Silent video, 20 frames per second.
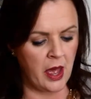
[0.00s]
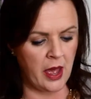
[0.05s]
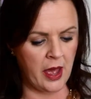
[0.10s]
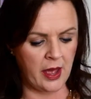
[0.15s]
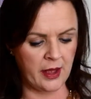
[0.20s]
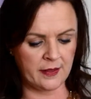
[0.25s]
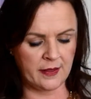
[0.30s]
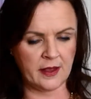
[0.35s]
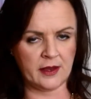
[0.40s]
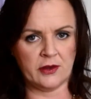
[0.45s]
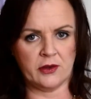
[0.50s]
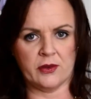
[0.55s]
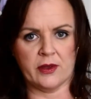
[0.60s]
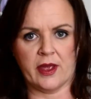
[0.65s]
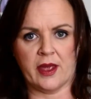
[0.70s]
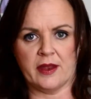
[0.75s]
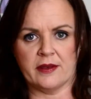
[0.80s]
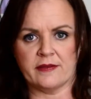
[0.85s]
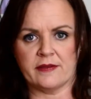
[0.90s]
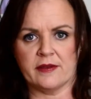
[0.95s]
And then you
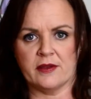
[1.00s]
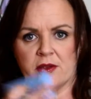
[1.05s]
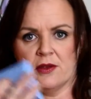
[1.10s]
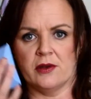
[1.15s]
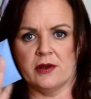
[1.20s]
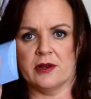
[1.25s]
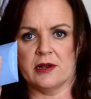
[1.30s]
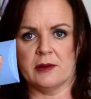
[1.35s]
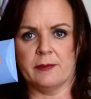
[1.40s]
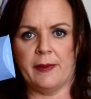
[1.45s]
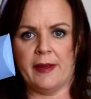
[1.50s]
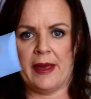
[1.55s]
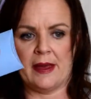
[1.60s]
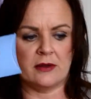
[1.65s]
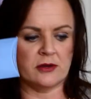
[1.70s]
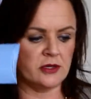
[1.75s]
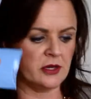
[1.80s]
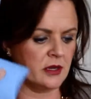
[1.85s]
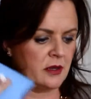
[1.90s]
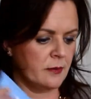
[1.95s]
get your little
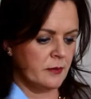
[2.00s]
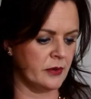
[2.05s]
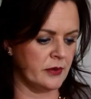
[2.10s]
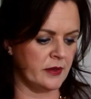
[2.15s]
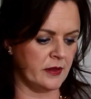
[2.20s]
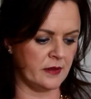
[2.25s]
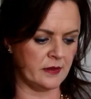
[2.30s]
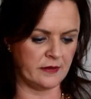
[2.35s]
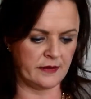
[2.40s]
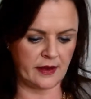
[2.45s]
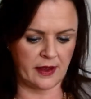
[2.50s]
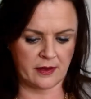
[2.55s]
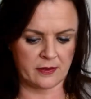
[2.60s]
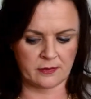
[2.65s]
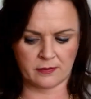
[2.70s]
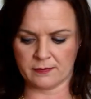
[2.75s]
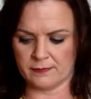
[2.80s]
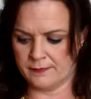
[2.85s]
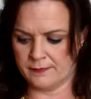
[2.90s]
pouch. I can put this down.